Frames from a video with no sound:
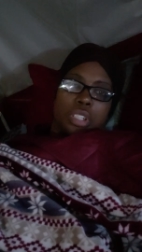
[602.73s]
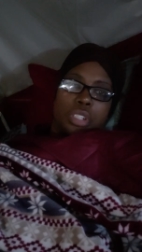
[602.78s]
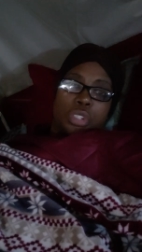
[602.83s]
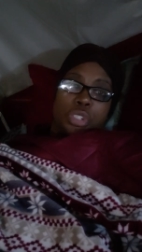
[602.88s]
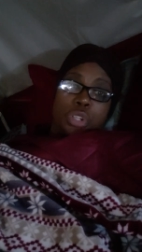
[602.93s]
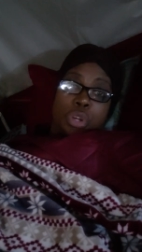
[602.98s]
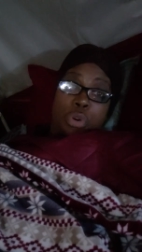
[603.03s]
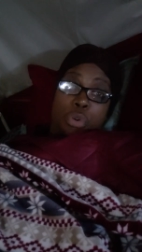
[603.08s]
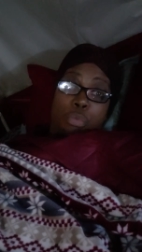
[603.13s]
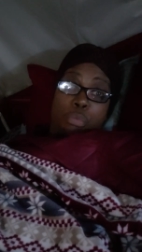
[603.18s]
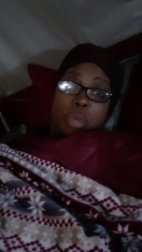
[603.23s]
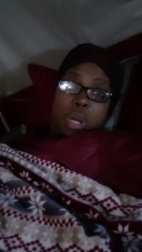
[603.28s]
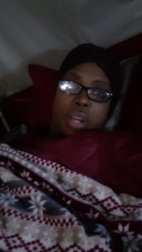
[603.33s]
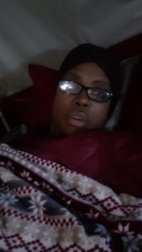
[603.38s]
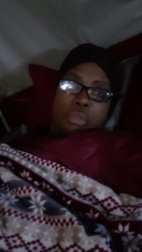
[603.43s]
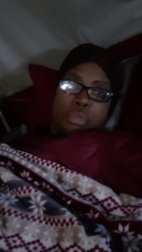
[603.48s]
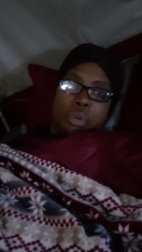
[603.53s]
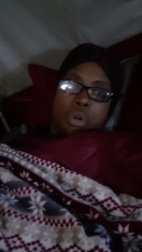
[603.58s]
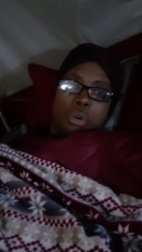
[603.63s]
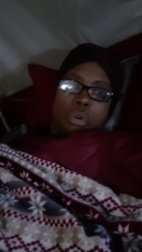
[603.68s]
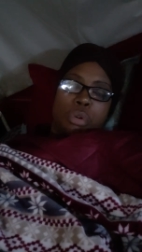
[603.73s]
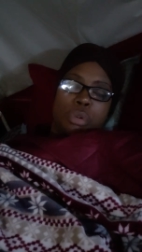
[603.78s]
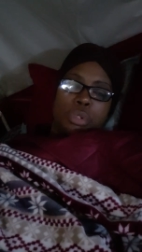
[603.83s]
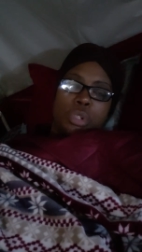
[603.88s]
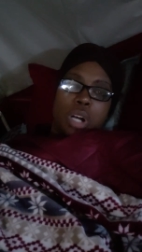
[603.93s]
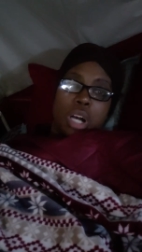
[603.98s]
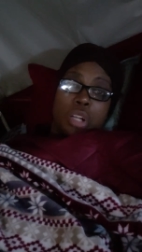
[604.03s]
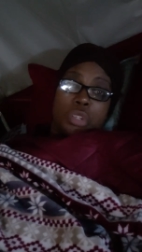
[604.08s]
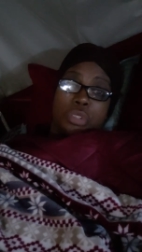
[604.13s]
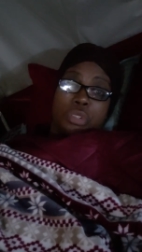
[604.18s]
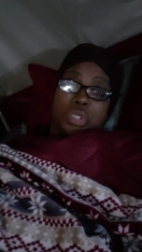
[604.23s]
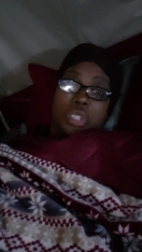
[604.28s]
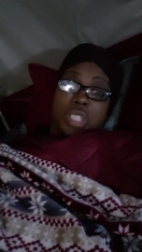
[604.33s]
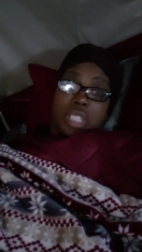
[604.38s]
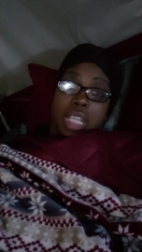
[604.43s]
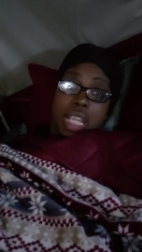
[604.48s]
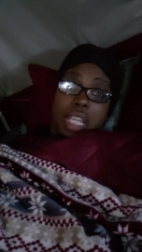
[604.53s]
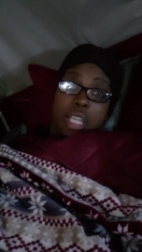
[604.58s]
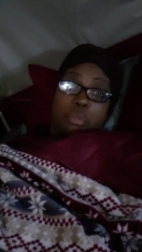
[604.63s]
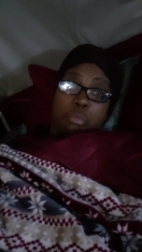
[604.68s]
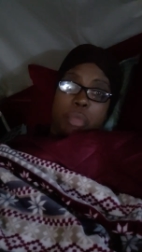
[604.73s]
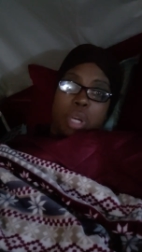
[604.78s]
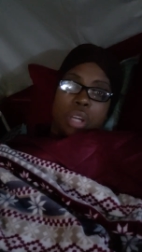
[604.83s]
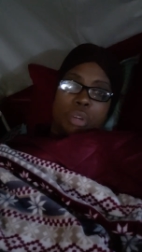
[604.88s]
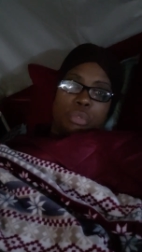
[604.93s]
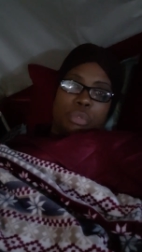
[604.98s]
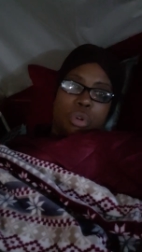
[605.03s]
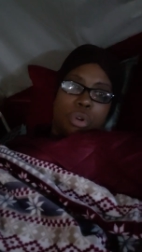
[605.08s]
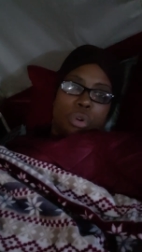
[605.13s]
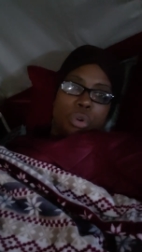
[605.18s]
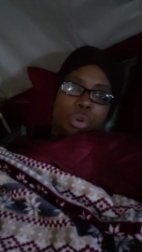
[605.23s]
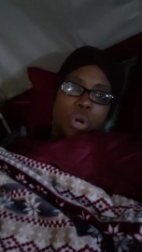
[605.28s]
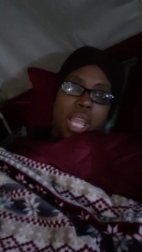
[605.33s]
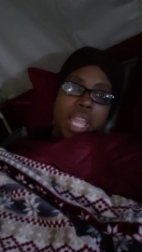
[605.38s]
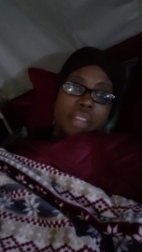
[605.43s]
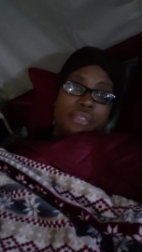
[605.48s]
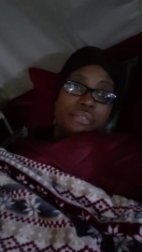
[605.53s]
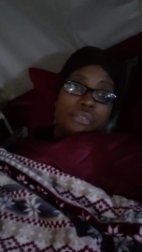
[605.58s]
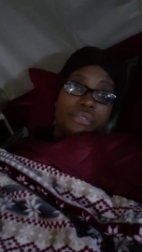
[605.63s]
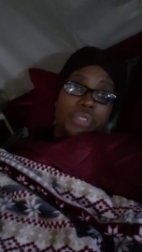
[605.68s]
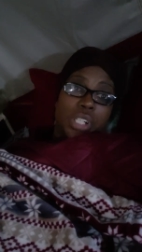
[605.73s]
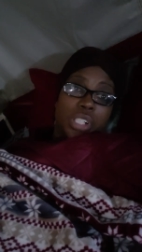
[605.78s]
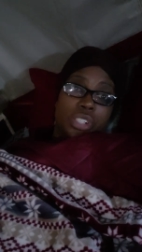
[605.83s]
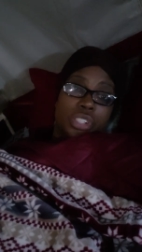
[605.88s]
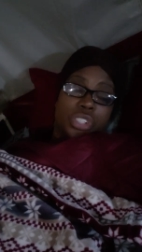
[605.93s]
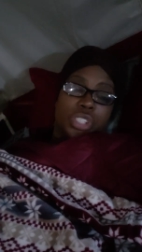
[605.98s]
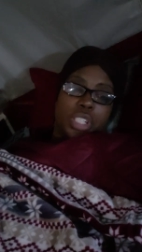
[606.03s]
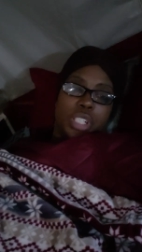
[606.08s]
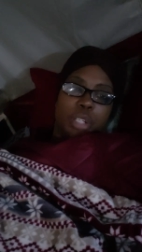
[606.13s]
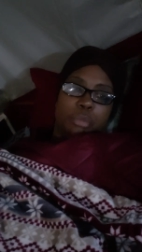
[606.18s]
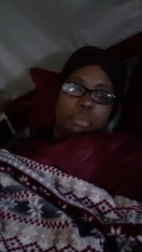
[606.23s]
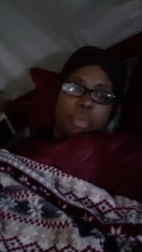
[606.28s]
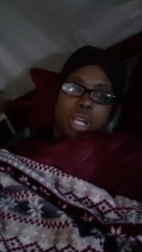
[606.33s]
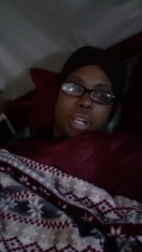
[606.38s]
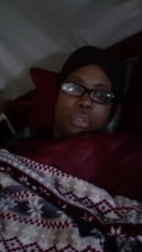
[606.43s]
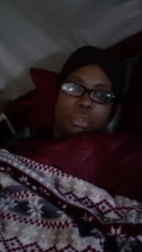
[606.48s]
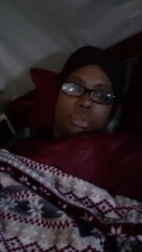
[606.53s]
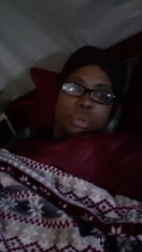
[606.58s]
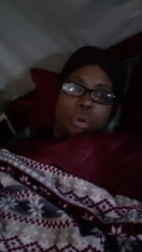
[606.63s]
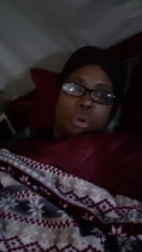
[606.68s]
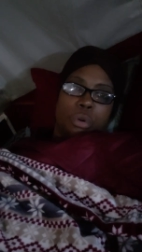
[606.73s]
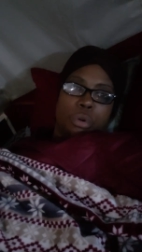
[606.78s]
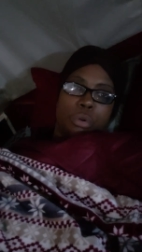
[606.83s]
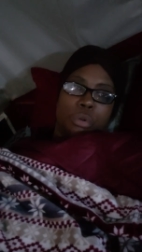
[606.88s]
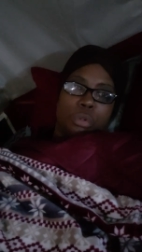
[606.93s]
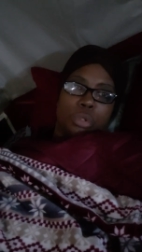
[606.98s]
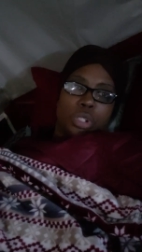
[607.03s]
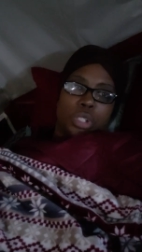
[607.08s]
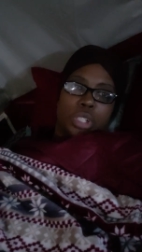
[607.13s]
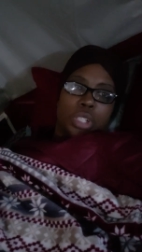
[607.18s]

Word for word: know my role, understand my role, and function in my role,